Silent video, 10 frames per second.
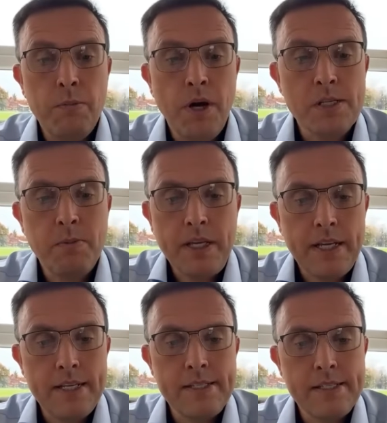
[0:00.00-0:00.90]
Possibly it
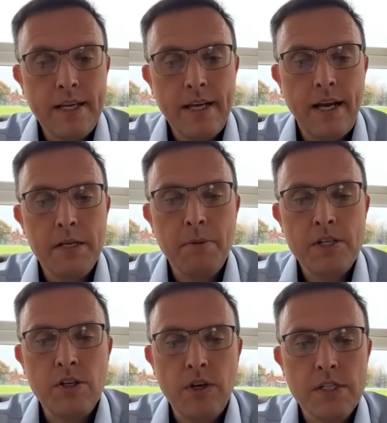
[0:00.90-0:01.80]
is. I'd
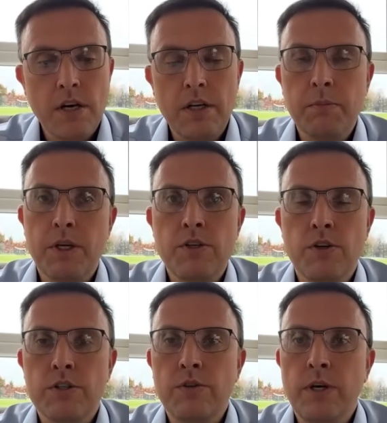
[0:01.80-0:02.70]
imagine Grey Dawning might turn
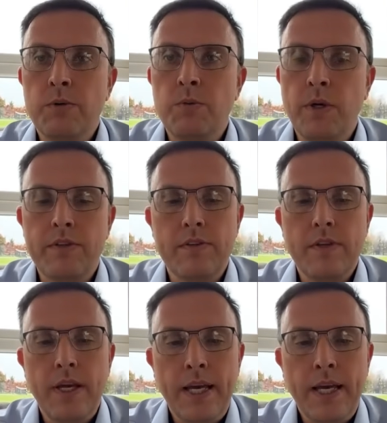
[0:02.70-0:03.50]
it around with